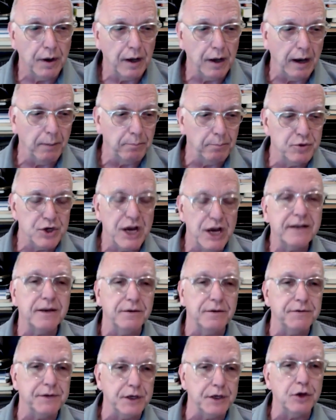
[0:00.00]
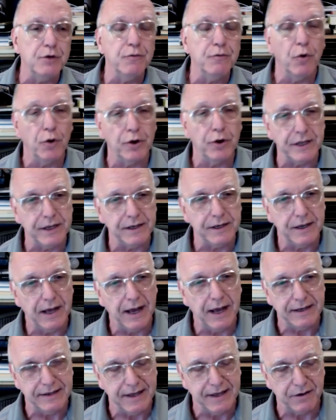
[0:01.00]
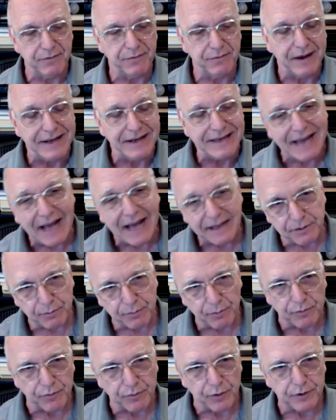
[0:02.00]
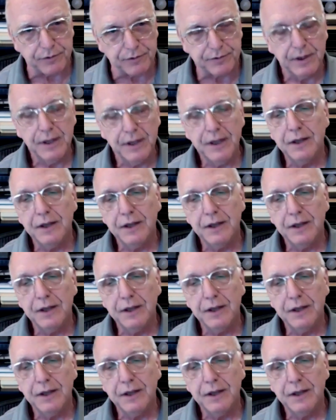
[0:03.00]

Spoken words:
objectives that you've already identified, not the reverse.